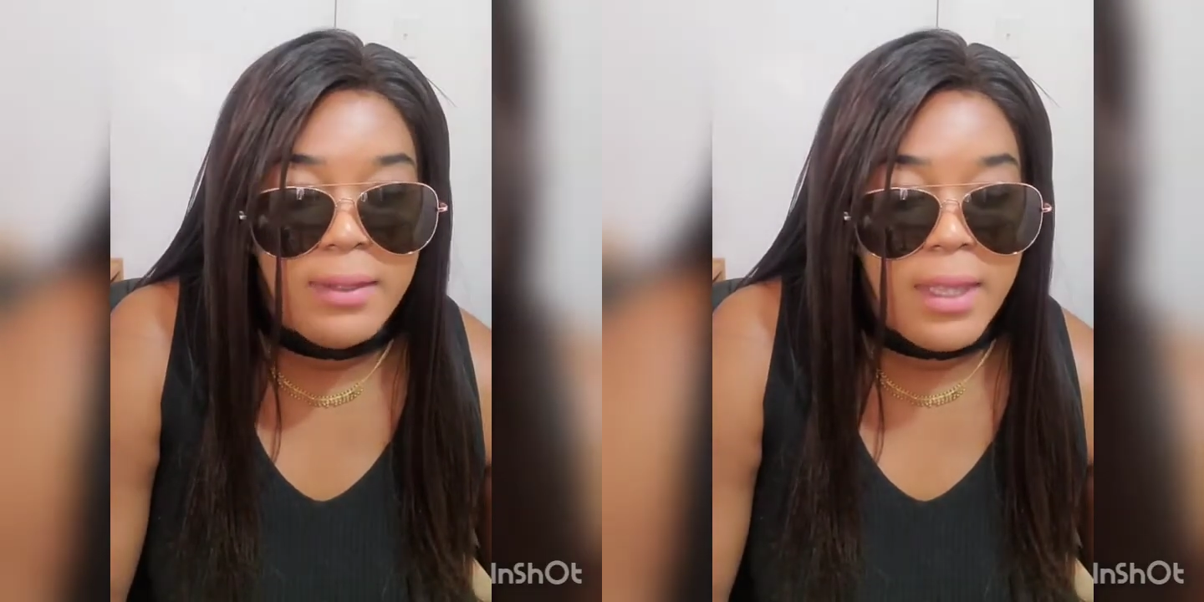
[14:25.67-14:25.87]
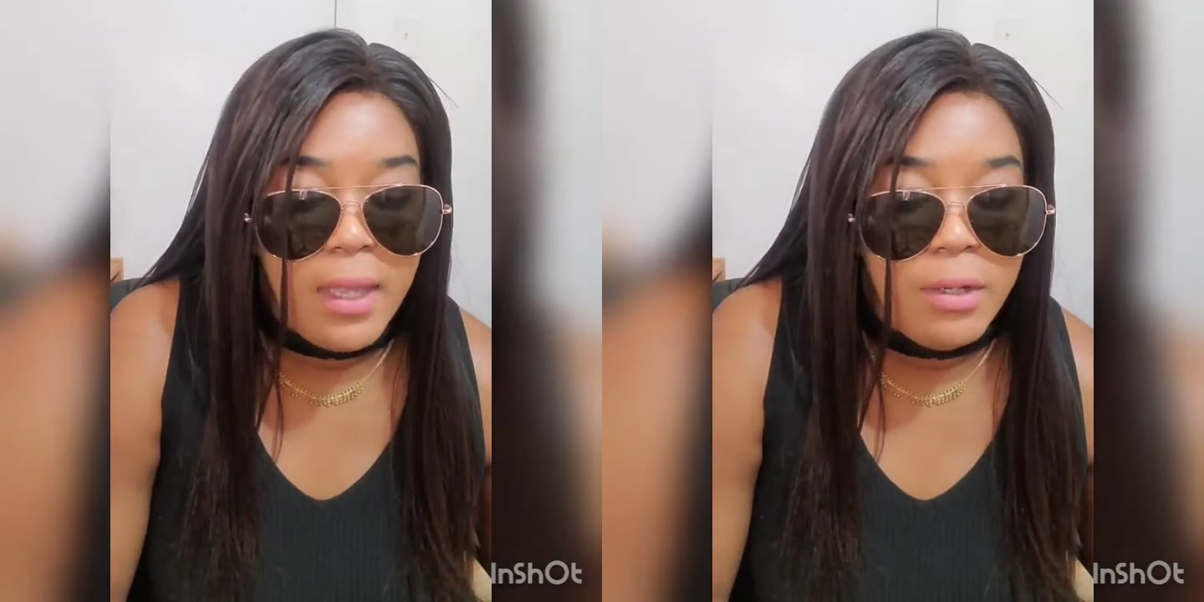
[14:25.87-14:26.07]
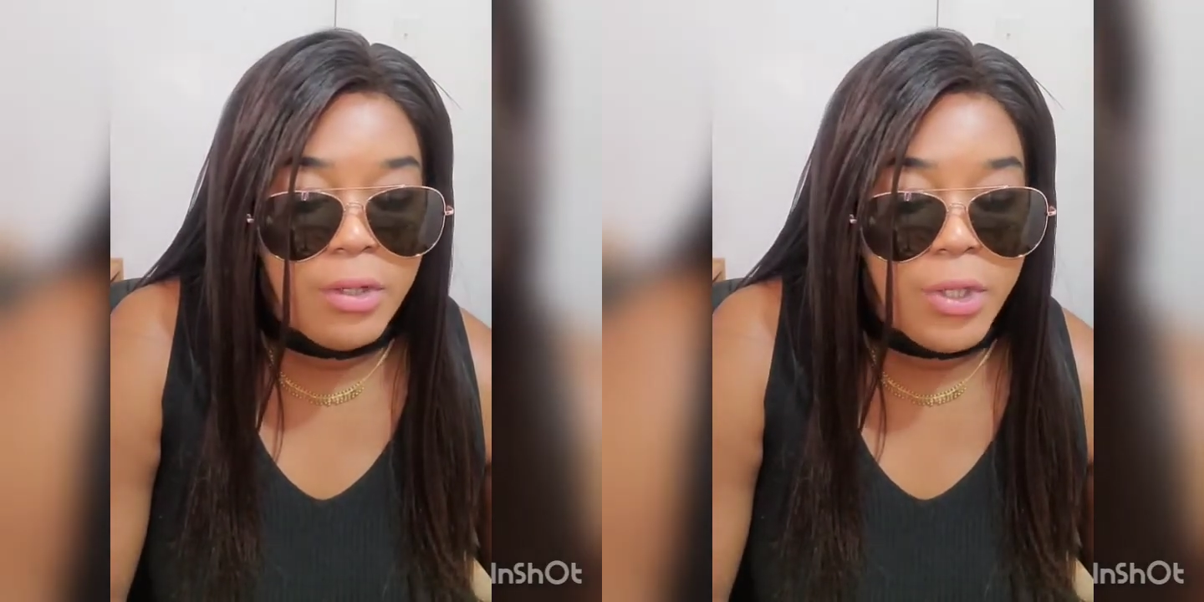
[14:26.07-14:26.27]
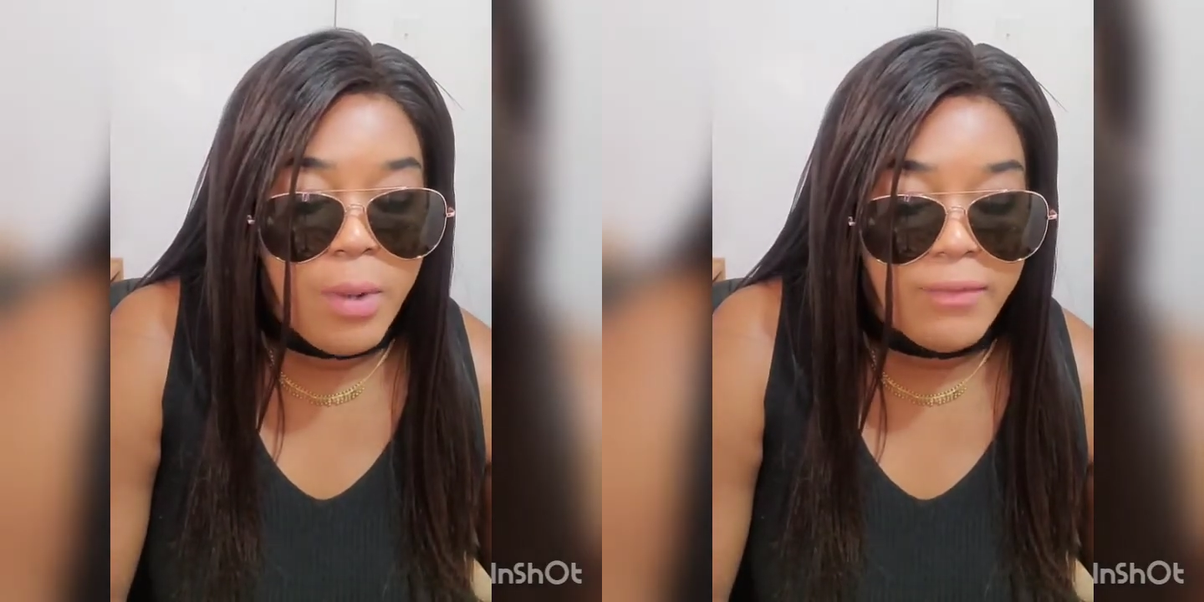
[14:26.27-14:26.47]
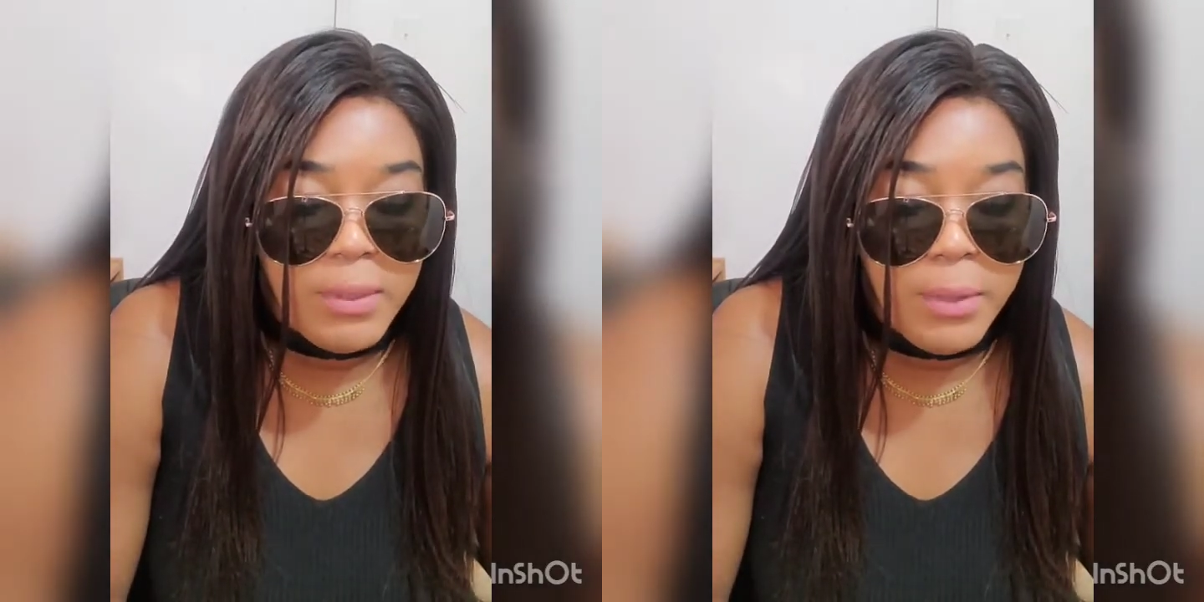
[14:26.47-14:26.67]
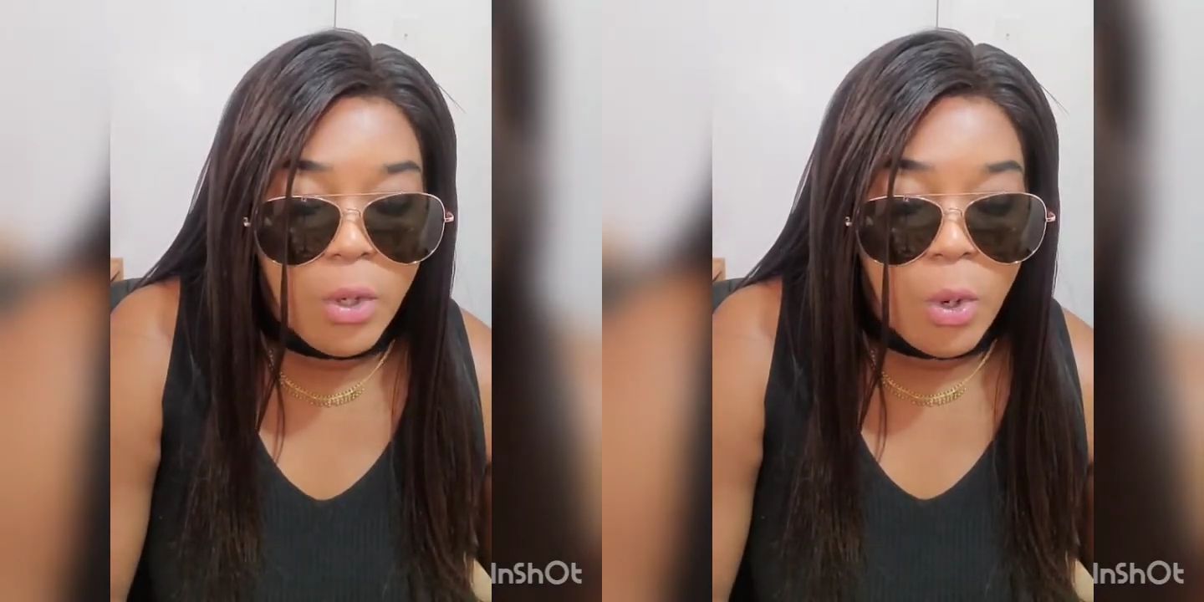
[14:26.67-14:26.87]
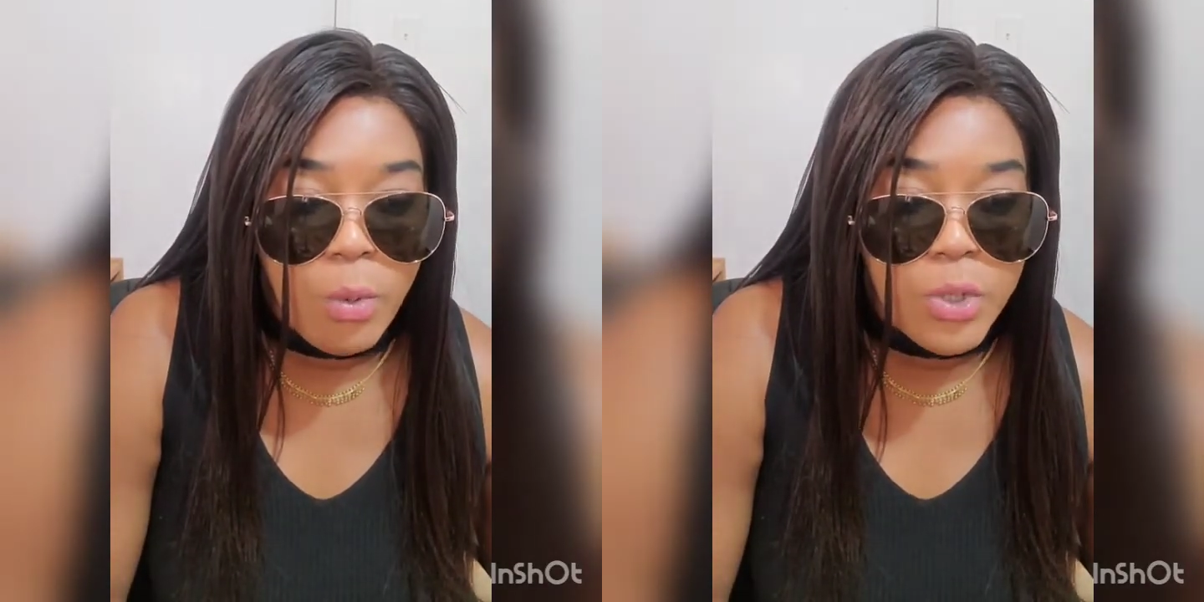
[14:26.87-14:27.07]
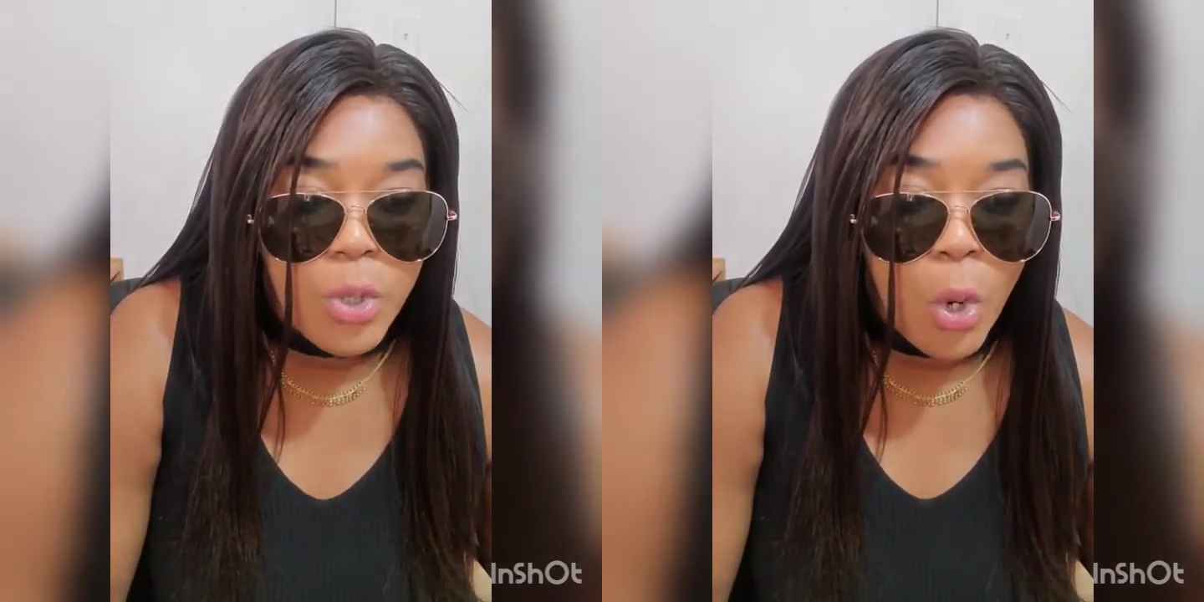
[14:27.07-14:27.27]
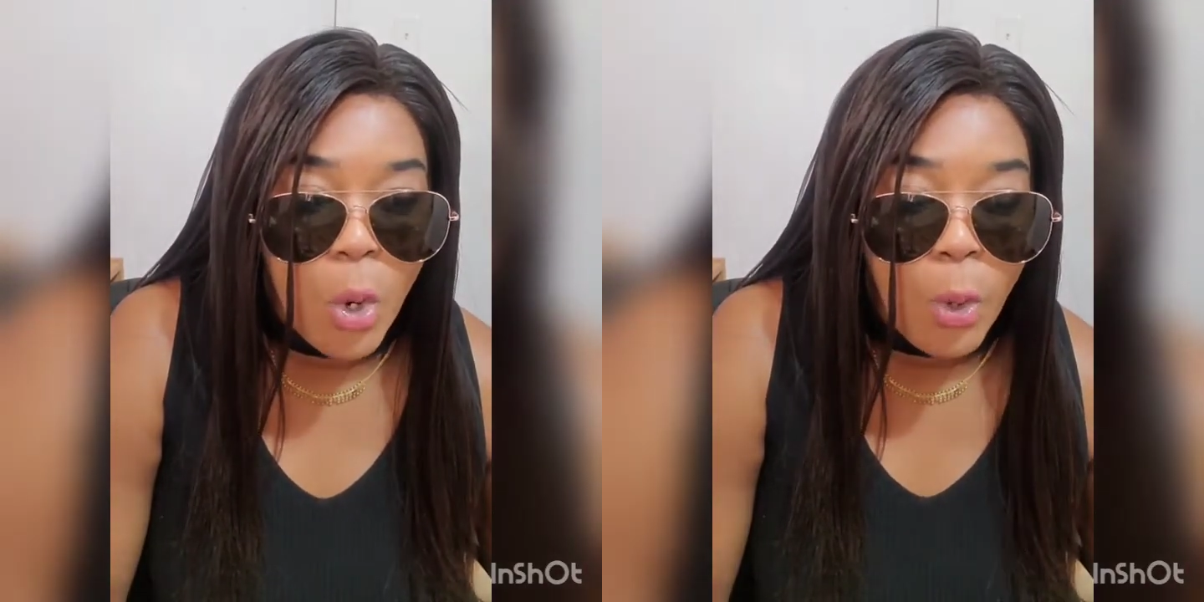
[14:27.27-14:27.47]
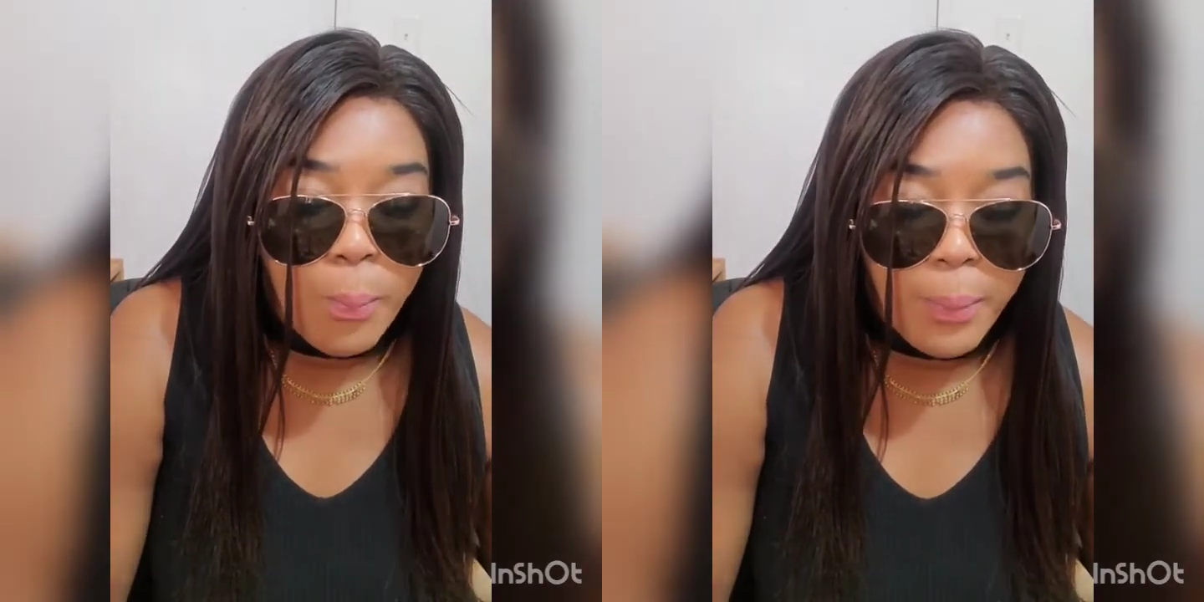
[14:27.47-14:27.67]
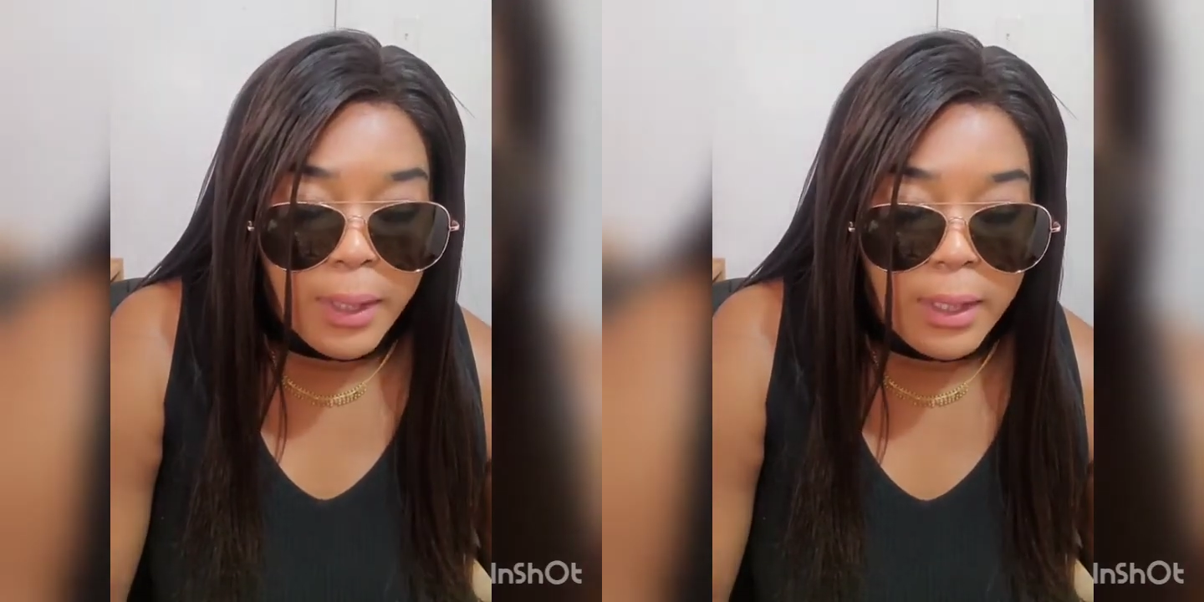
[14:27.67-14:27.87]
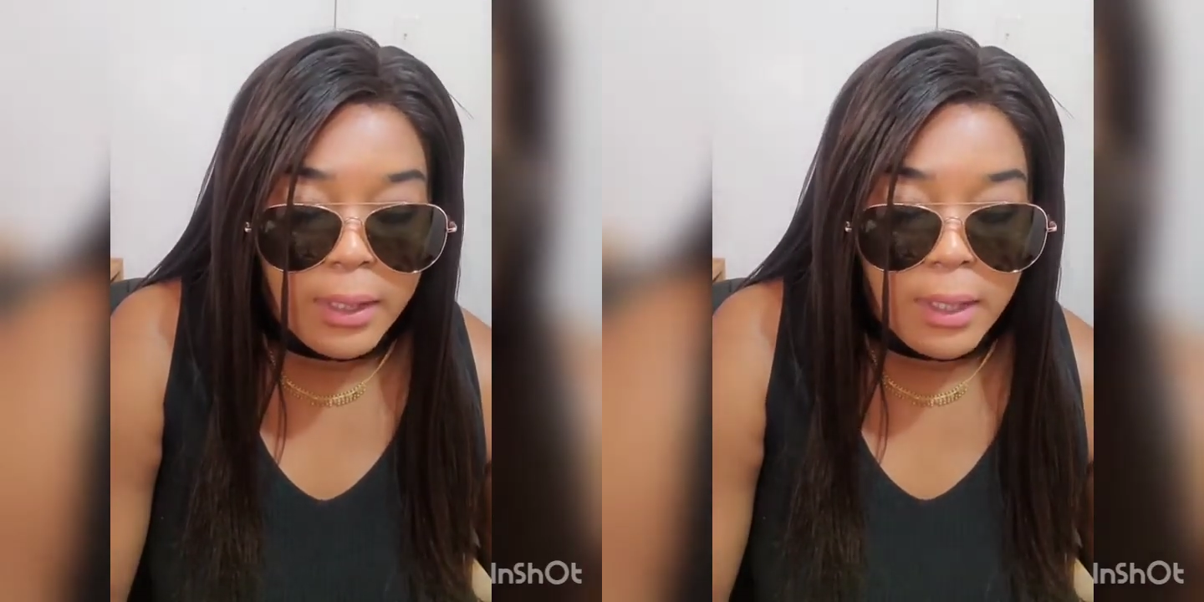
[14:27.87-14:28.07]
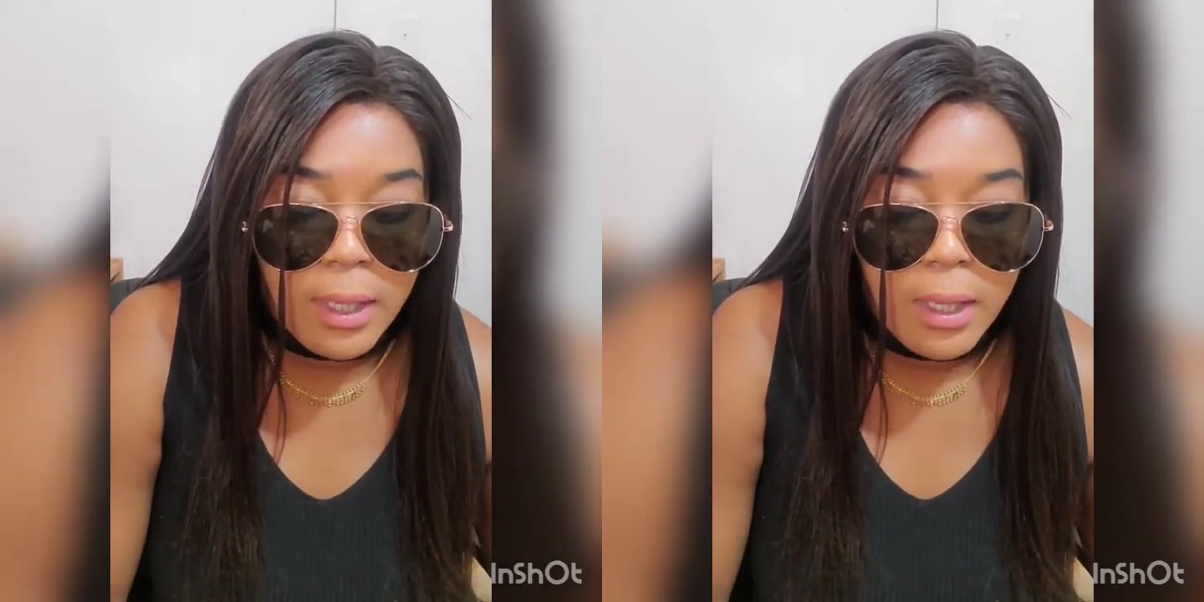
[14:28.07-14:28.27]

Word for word: then you have to be always open